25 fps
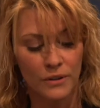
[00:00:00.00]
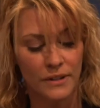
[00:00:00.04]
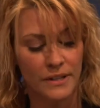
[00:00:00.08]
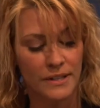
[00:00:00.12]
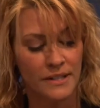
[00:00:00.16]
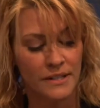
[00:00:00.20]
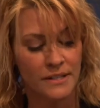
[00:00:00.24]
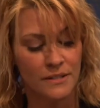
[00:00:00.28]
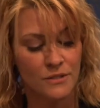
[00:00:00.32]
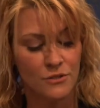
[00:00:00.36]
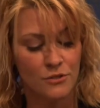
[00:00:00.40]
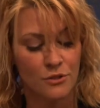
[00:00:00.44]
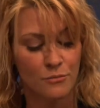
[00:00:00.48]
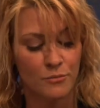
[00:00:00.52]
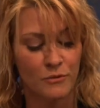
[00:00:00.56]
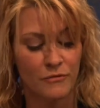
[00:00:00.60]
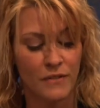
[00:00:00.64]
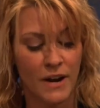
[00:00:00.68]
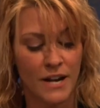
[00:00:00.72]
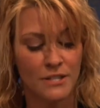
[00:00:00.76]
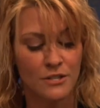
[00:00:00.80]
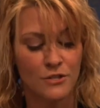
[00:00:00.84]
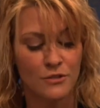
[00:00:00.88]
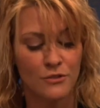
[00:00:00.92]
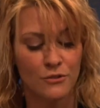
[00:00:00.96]
is to
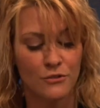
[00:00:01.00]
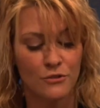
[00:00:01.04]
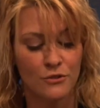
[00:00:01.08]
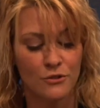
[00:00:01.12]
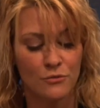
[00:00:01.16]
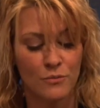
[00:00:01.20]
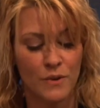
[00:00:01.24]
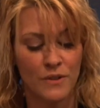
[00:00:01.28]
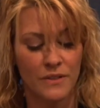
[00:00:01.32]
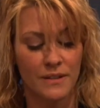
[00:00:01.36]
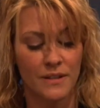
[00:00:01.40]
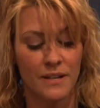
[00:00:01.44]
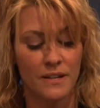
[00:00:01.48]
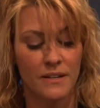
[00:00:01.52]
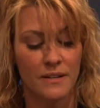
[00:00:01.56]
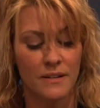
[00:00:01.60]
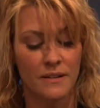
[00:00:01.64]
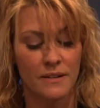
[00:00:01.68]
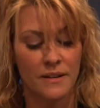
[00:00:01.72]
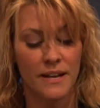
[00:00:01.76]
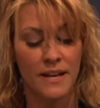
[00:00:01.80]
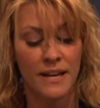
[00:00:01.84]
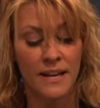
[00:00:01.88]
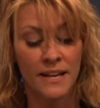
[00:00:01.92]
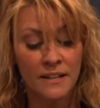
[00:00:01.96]
provide students with an
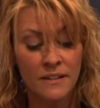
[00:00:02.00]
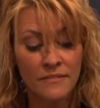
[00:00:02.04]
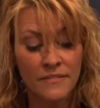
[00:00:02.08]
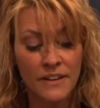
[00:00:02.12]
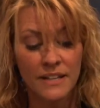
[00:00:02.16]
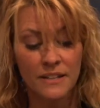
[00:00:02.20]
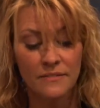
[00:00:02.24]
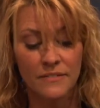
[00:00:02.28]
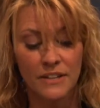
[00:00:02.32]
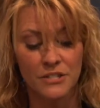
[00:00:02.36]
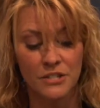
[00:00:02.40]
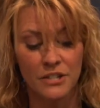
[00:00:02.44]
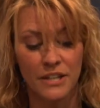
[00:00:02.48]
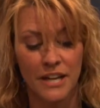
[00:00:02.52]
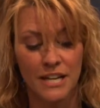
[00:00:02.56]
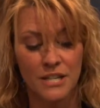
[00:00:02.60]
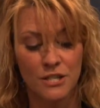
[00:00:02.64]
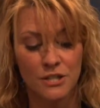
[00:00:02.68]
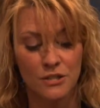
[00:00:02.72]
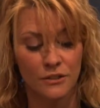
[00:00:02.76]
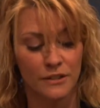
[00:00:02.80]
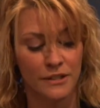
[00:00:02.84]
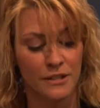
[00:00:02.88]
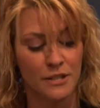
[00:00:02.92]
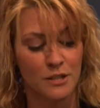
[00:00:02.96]
innovative
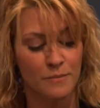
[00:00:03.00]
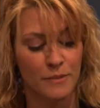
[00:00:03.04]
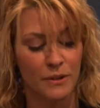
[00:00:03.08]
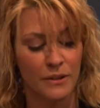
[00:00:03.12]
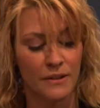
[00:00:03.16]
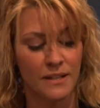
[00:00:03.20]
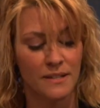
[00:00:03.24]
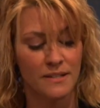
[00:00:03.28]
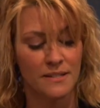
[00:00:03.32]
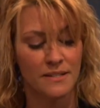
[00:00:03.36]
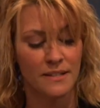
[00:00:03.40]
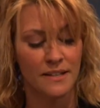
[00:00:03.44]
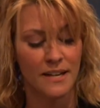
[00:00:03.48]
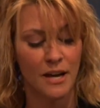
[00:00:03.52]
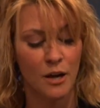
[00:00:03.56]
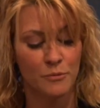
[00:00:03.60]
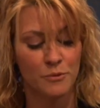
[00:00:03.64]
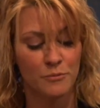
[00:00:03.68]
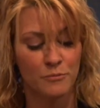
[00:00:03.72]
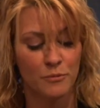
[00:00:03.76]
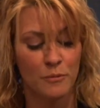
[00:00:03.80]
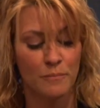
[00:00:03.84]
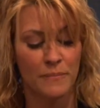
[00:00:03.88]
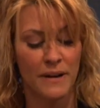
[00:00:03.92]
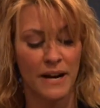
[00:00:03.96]
educational experience that helps
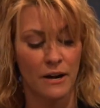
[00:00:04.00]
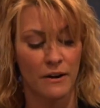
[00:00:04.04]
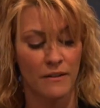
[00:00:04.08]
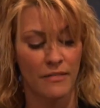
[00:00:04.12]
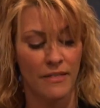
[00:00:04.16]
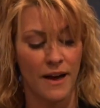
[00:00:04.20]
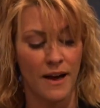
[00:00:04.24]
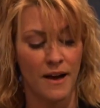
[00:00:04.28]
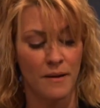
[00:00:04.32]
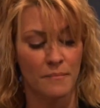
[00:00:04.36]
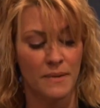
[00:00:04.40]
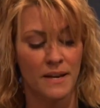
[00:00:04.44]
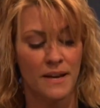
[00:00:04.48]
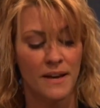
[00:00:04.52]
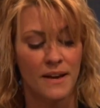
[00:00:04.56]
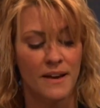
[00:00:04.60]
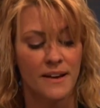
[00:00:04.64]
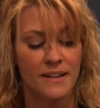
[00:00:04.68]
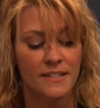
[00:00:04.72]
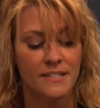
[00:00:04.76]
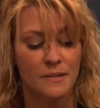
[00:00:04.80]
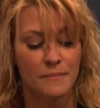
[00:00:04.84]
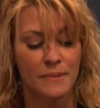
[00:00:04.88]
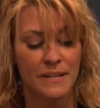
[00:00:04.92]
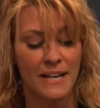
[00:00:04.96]
prepare them
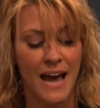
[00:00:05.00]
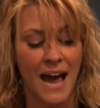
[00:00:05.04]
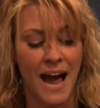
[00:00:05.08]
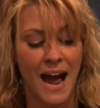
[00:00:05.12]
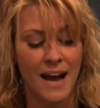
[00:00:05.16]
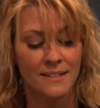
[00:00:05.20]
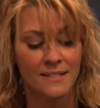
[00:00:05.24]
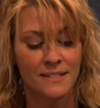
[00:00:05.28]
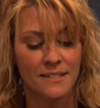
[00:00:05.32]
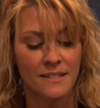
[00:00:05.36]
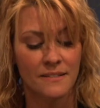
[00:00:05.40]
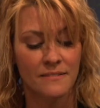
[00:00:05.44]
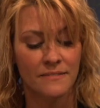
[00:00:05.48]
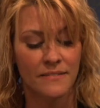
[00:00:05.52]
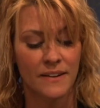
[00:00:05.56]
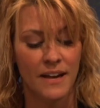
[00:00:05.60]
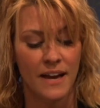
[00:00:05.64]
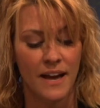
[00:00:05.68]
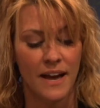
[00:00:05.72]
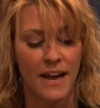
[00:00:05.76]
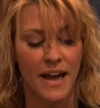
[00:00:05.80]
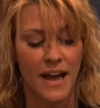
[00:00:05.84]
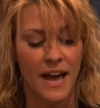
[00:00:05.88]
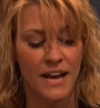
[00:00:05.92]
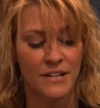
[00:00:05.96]
to be active,
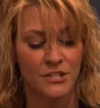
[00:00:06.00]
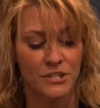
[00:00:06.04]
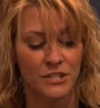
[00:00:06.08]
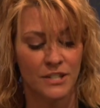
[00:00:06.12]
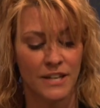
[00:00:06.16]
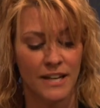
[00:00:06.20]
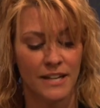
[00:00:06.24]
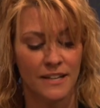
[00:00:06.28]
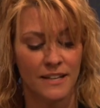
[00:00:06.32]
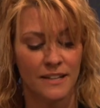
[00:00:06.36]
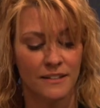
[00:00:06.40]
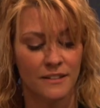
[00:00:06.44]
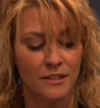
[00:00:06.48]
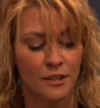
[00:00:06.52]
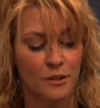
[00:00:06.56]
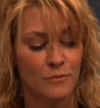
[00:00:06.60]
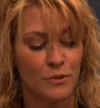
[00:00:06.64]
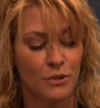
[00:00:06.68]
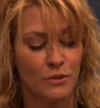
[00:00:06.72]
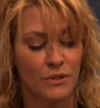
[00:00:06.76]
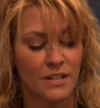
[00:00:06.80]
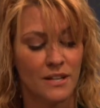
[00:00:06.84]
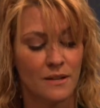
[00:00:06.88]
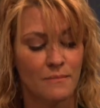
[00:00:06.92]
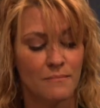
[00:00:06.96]
educated,
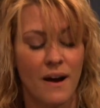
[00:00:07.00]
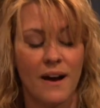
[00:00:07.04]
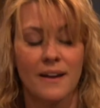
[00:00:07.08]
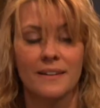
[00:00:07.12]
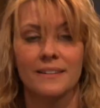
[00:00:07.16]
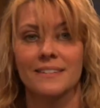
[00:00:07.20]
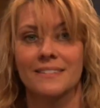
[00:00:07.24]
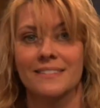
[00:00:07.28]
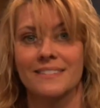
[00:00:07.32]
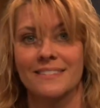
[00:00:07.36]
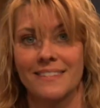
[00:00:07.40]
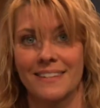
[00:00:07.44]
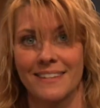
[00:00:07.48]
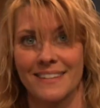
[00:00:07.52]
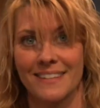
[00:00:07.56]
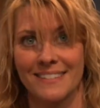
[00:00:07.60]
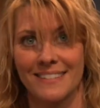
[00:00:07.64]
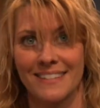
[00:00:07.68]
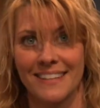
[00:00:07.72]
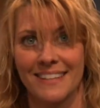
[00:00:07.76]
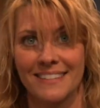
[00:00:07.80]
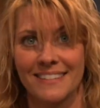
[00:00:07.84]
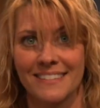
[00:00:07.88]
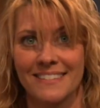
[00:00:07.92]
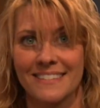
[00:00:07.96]
community-minded
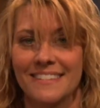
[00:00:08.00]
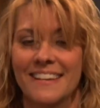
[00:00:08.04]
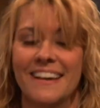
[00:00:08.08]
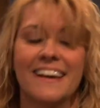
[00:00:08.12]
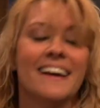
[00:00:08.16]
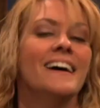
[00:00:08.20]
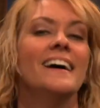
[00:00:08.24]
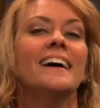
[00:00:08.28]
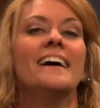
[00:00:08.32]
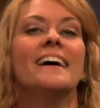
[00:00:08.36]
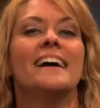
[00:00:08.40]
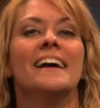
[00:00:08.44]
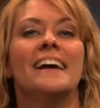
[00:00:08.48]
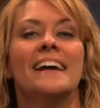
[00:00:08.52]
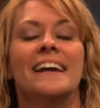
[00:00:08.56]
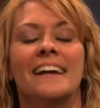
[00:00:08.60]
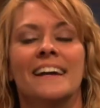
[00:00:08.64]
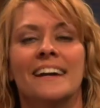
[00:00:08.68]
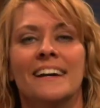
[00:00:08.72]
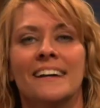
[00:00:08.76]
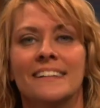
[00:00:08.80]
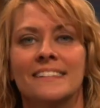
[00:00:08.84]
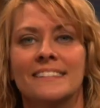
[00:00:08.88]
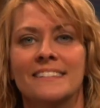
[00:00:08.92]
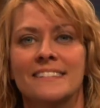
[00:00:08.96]
citizens.
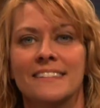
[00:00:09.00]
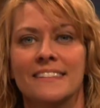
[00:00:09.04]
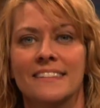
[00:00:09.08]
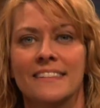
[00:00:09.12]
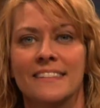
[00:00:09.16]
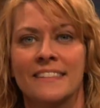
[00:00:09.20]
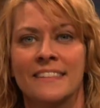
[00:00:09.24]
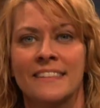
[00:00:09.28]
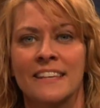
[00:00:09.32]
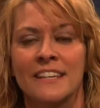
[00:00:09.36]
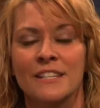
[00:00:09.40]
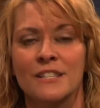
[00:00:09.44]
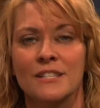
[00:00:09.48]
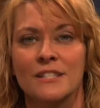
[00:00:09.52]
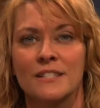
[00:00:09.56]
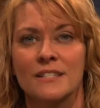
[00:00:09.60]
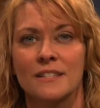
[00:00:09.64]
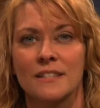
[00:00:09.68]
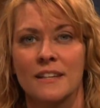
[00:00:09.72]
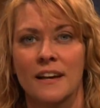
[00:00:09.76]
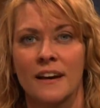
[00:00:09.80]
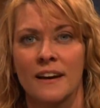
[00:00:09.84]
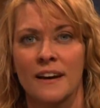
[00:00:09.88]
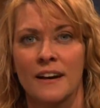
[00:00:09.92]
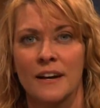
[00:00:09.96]
And
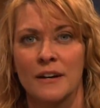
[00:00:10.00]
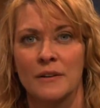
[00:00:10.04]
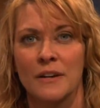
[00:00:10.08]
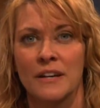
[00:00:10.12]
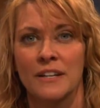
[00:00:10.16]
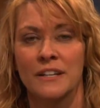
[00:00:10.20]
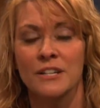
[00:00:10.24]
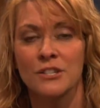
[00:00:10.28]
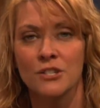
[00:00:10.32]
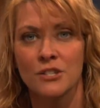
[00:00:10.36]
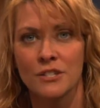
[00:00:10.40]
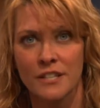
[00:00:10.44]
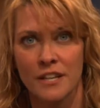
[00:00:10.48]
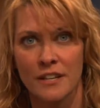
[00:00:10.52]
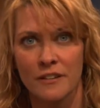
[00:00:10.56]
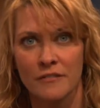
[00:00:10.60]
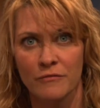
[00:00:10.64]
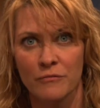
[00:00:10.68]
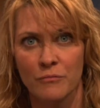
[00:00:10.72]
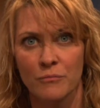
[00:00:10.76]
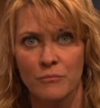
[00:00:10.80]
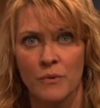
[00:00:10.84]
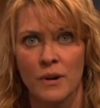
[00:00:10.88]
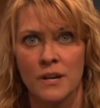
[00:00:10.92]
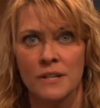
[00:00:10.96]
this
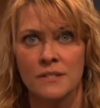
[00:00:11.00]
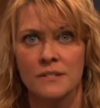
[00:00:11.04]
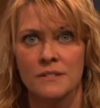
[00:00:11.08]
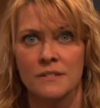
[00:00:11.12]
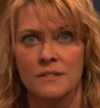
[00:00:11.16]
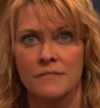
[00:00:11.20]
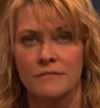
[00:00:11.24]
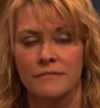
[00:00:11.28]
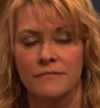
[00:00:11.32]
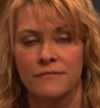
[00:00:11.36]
initiative was